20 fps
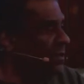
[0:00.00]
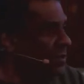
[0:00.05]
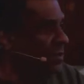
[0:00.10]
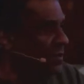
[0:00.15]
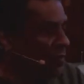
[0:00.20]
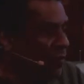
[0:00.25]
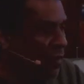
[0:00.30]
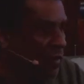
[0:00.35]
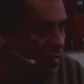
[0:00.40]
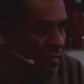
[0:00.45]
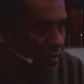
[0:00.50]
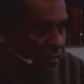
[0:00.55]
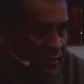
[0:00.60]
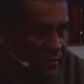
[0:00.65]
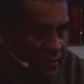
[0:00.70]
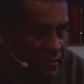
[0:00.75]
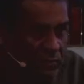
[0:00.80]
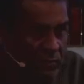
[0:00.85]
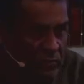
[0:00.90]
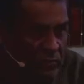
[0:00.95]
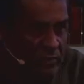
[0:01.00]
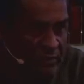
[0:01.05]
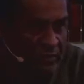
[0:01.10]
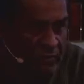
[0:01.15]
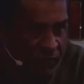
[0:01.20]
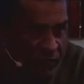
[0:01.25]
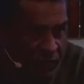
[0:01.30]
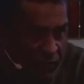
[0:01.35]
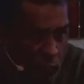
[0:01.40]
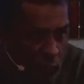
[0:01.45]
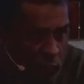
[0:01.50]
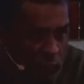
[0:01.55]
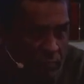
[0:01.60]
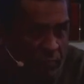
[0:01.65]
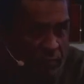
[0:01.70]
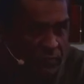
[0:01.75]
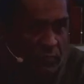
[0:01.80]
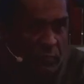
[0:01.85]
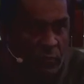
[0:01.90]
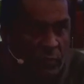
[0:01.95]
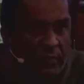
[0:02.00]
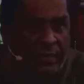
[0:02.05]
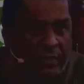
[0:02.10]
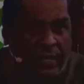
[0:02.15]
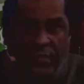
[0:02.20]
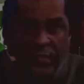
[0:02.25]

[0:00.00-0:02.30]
go and listen to these fools who will tell